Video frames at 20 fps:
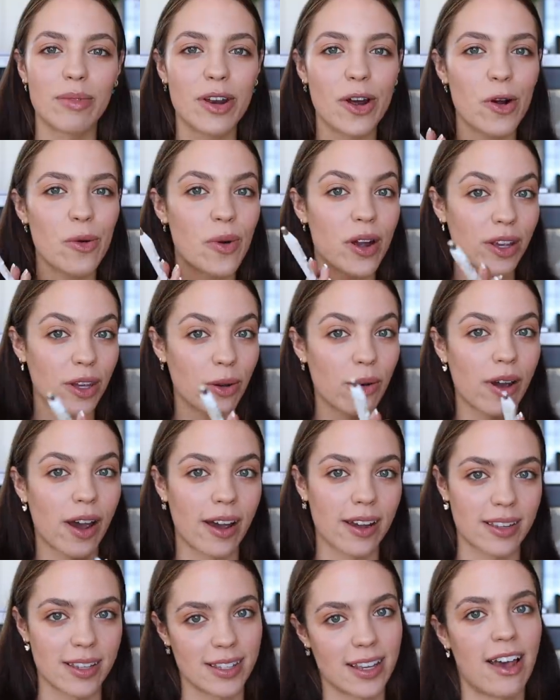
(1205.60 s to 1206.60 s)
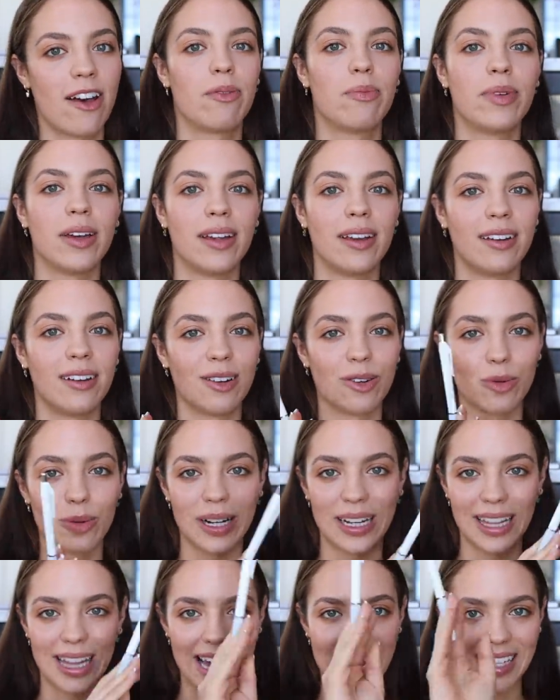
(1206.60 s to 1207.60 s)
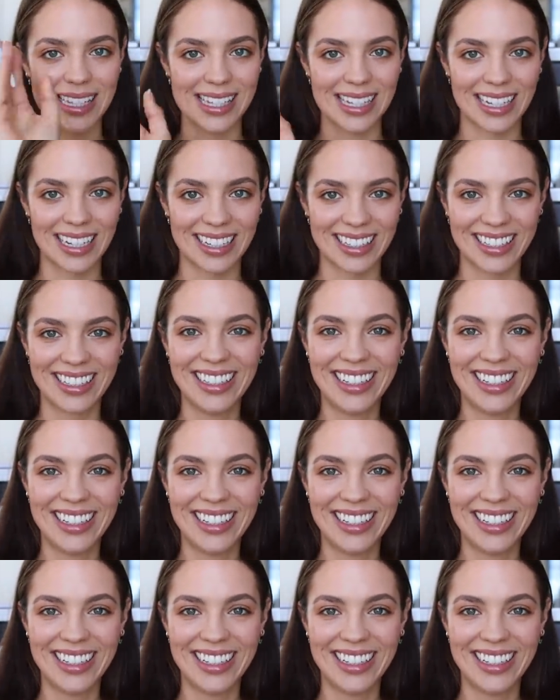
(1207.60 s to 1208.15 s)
me know what you guys have been realizing